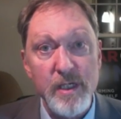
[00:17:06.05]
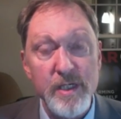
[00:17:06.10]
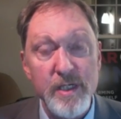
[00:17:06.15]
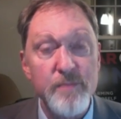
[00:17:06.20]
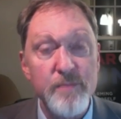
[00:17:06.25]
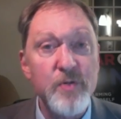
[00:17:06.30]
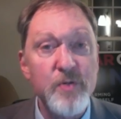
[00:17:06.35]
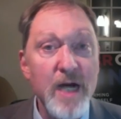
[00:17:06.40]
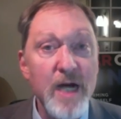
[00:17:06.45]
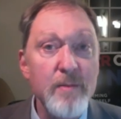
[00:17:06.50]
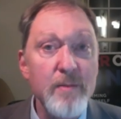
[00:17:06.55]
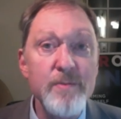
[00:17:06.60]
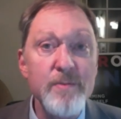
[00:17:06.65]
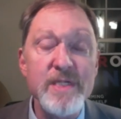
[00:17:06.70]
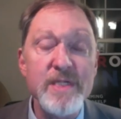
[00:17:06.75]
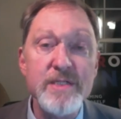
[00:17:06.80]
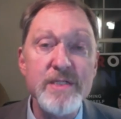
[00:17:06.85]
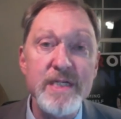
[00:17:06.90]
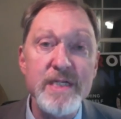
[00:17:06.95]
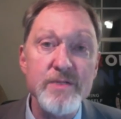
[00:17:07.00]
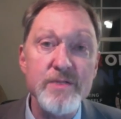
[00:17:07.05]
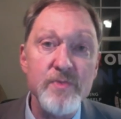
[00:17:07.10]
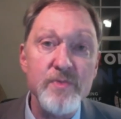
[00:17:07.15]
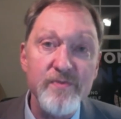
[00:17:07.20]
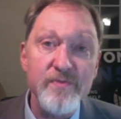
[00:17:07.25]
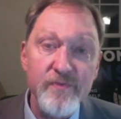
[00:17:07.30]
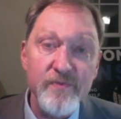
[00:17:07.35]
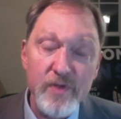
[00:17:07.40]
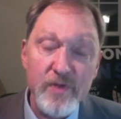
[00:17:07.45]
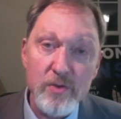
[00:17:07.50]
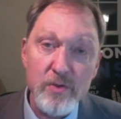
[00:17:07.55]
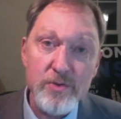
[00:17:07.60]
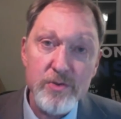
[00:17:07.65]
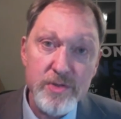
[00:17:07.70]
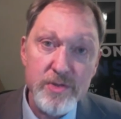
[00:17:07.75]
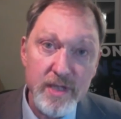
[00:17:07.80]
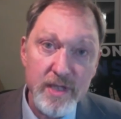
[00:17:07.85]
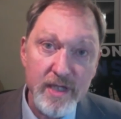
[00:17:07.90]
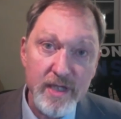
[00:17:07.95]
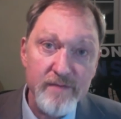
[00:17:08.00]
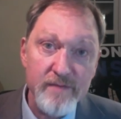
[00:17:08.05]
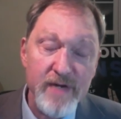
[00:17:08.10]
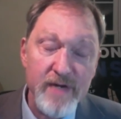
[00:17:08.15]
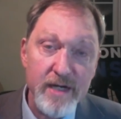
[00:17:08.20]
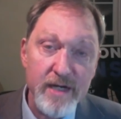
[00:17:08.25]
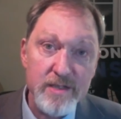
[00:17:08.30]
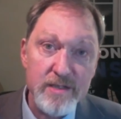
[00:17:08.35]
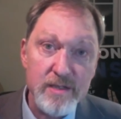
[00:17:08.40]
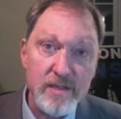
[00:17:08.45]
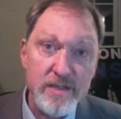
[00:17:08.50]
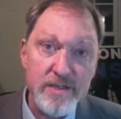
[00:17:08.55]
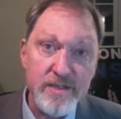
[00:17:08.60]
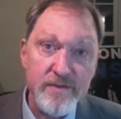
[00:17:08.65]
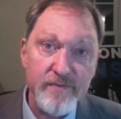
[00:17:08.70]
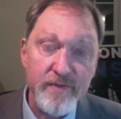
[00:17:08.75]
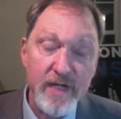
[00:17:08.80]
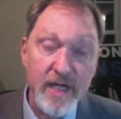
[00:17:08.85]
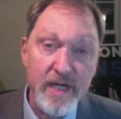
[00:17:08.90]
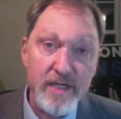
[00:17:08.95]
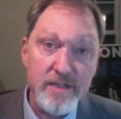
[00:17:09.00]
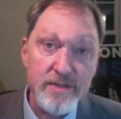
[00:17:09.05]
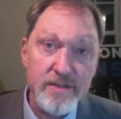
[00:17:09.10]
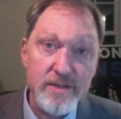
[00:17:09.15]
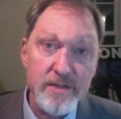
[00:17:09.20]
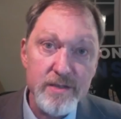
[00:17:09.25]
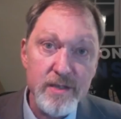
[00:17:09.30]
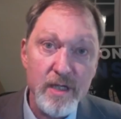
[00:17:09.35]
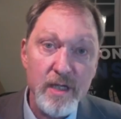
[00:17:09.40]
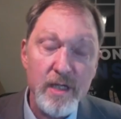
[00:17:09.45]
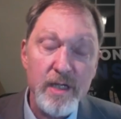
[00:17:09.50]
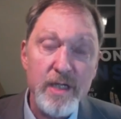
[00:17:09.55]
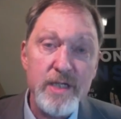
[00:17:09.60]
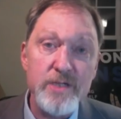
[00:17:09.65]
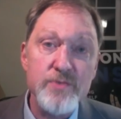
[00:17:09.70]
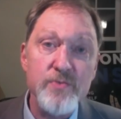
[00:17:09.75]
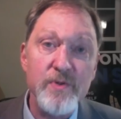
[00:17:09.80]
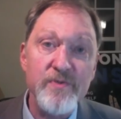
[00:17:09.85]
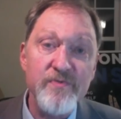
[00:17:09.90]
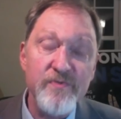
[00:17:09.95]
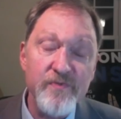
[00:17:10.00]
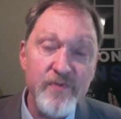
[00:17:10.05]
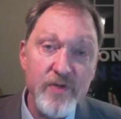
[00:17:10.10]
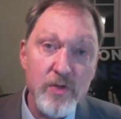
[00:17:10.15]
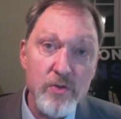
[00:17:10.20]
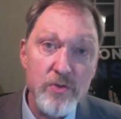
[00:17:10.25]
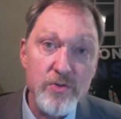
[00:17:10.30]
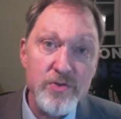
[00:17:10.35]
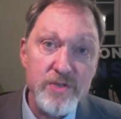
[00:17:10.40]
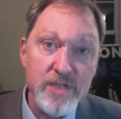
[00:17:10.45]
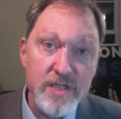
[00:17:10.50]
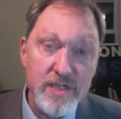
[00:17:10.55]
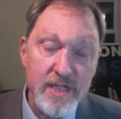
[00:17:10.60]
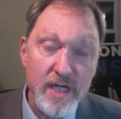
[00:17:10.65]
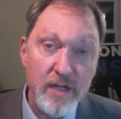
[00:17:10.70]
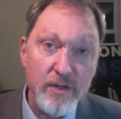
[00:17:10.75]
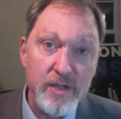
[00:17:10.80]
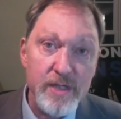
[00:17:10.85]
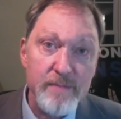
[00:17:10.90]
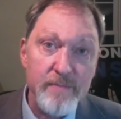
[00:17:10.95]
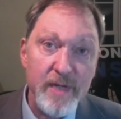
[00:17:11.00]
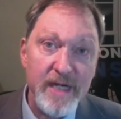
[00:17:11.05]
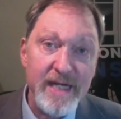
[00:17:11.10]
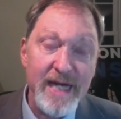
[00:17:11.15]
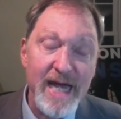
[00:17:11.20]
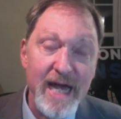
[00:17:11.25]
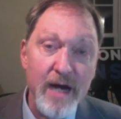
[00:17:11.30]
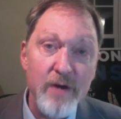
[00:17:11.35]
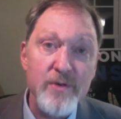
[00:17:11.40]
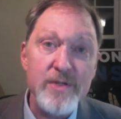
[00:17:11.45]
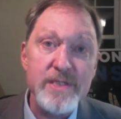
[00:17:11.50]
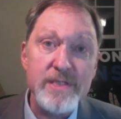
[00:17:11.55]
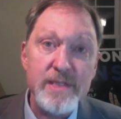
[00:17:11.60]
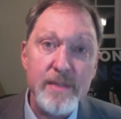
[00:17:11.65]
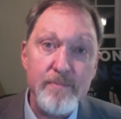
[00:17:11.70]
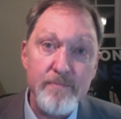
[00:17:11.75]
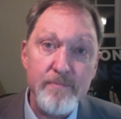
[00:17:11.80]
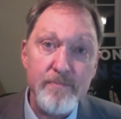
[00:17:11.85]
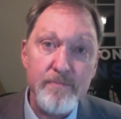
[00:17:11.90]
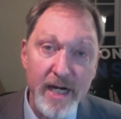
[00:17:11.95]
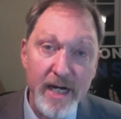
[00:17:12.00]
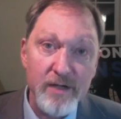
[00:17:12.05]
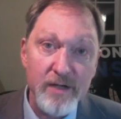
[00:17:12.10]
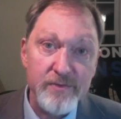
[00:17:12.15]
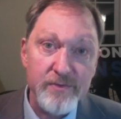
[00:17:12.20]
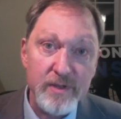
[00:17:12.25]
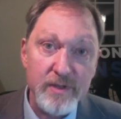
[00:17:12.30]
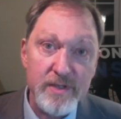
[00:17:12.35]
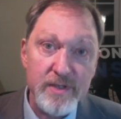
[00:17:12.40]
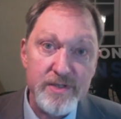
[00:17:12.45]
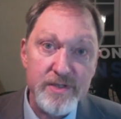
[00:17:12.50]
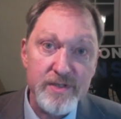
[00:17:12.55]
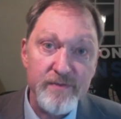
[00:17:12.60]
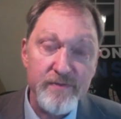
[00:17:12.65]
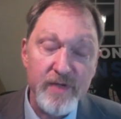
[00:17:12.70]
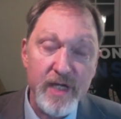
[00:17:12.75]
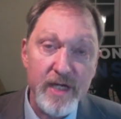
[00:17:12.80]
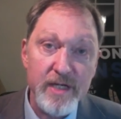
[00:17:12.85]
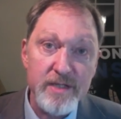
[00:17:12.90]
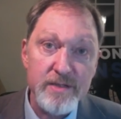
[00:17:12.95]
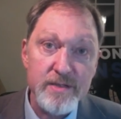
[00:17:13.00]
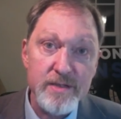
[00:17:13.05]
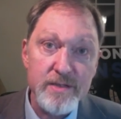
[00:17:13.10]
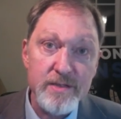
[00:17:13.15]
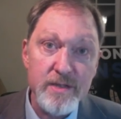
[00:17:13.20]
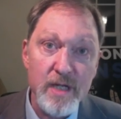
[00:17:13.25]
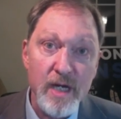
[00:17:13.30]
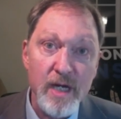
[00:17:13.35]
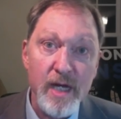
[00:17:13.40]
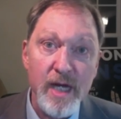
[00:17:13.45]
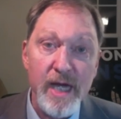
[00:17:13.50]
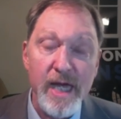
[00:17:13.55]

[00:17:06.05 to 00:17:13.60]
And the problem is he's refused to give out his list of cases. He's refused to tell anybody how he's compiled the list of cases.